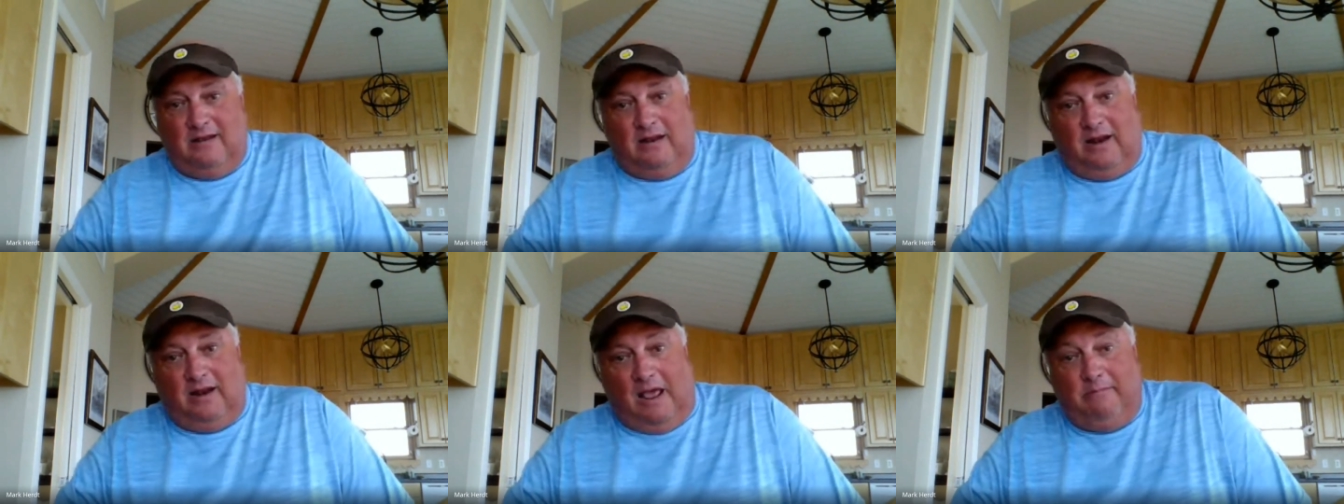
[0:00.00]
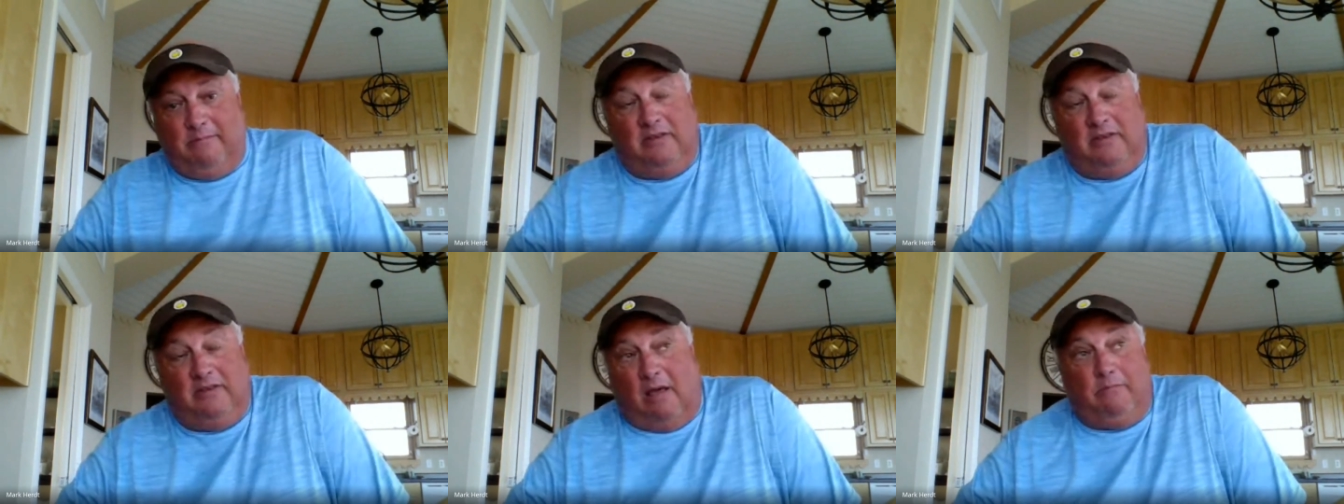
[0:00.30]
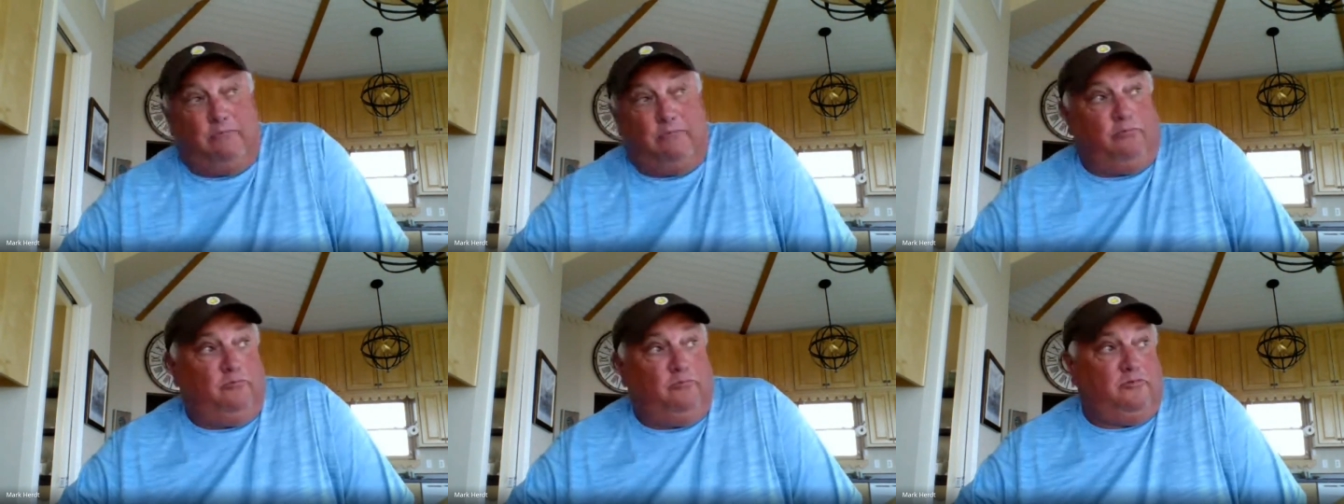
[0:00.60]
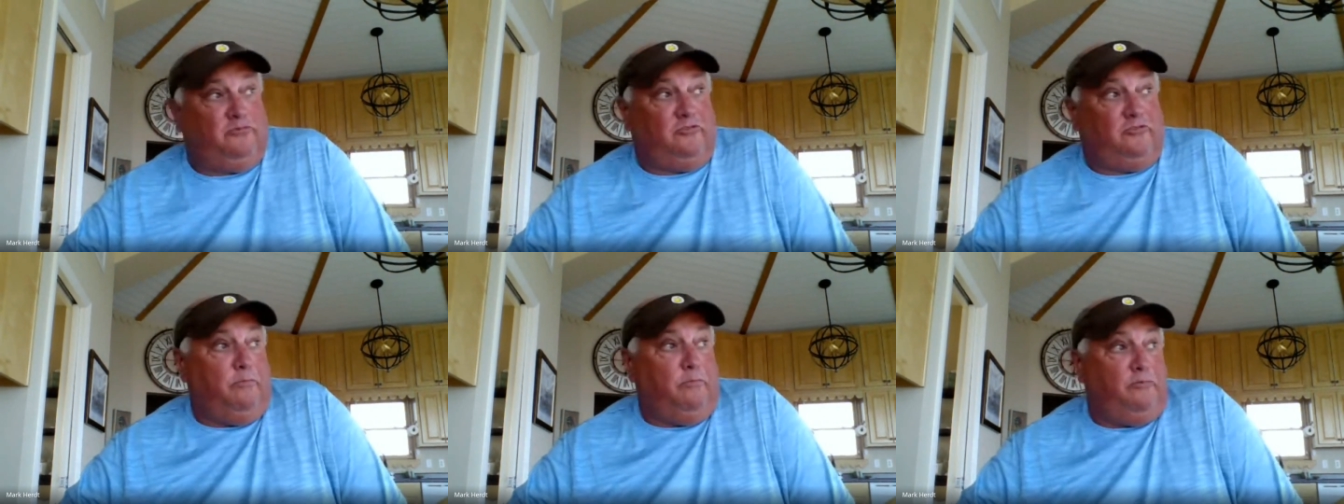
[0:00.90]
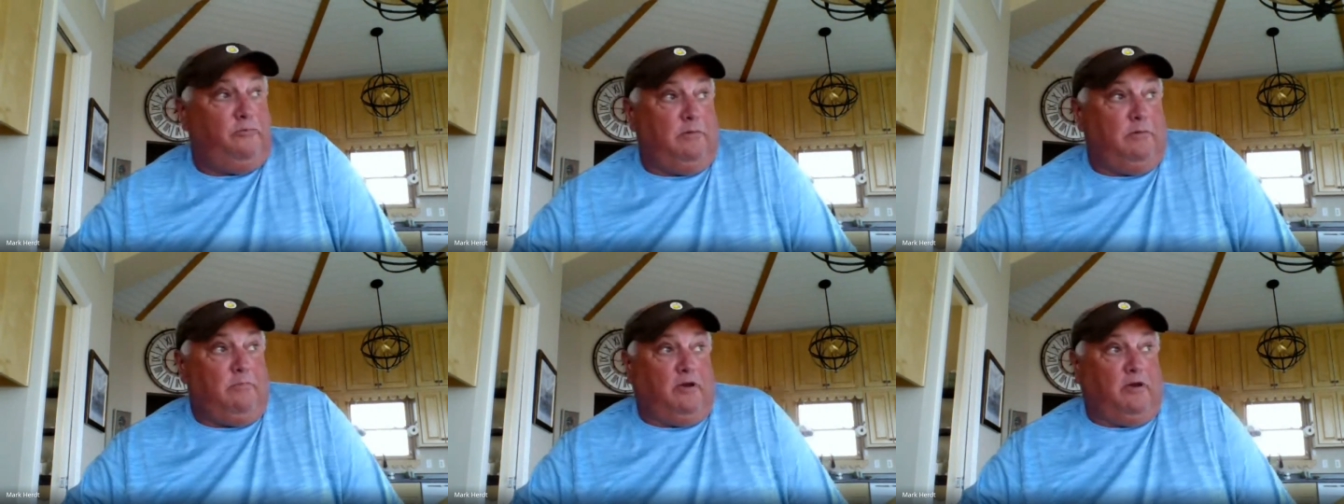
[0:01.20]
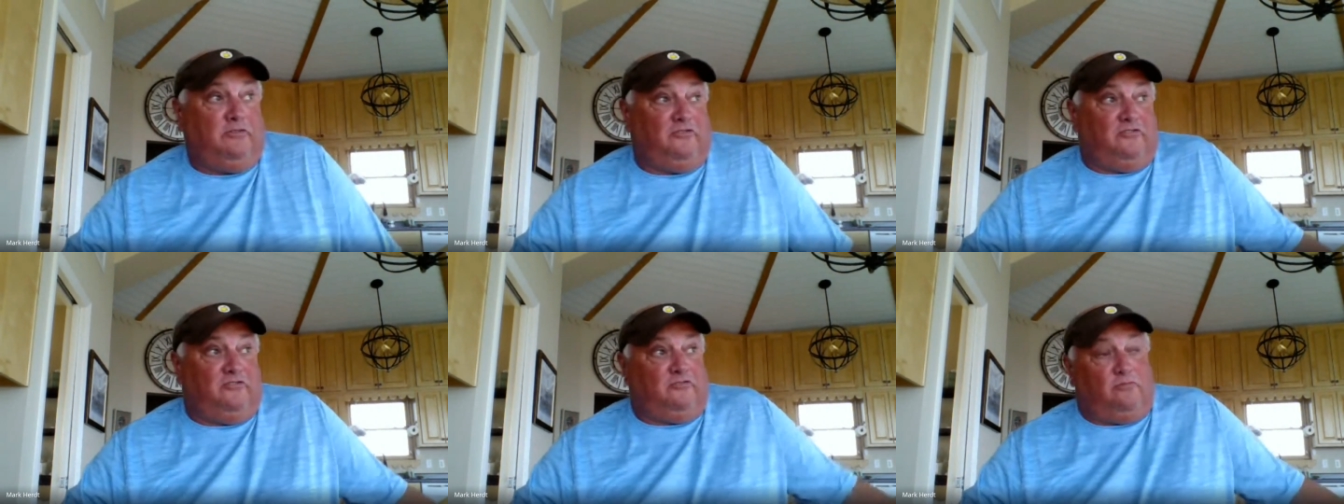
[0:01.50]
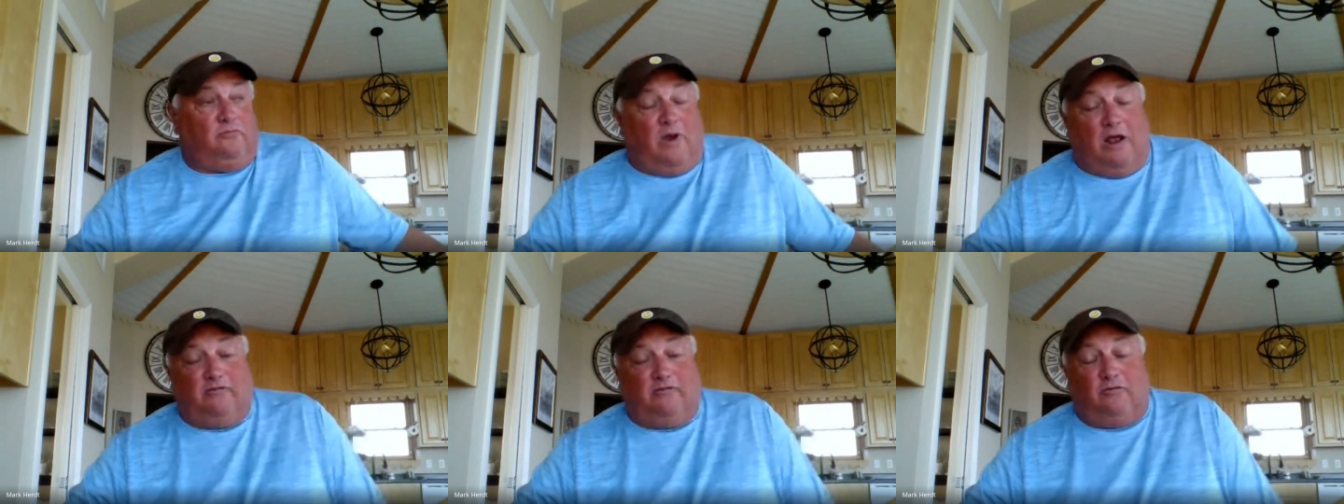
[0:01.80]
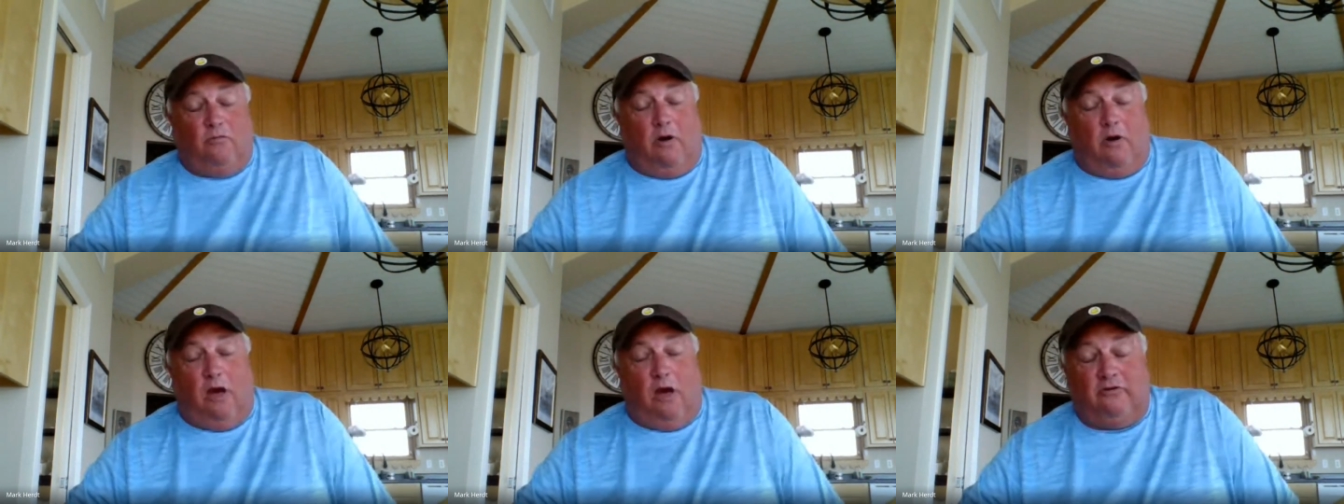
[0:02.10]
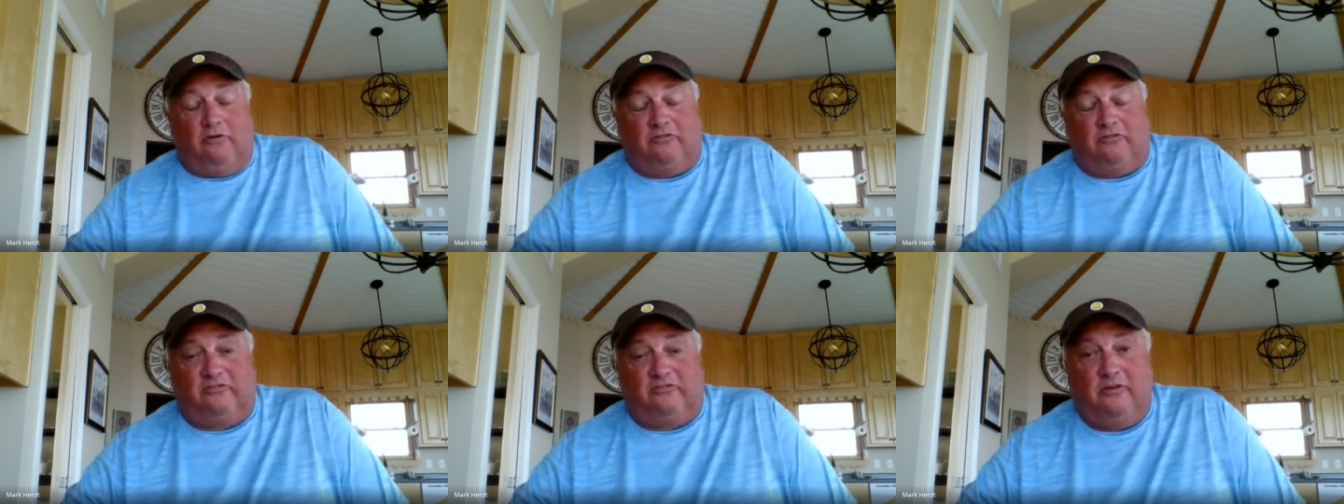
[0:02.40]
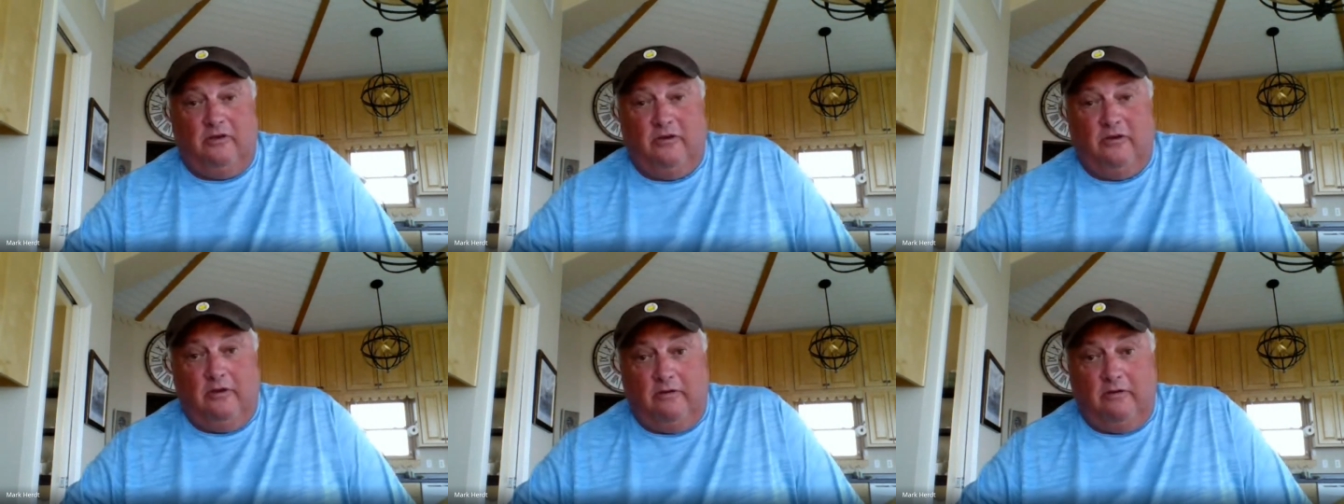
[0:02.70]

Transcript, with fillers: And I mean, I'm still pretty much Roger Waters'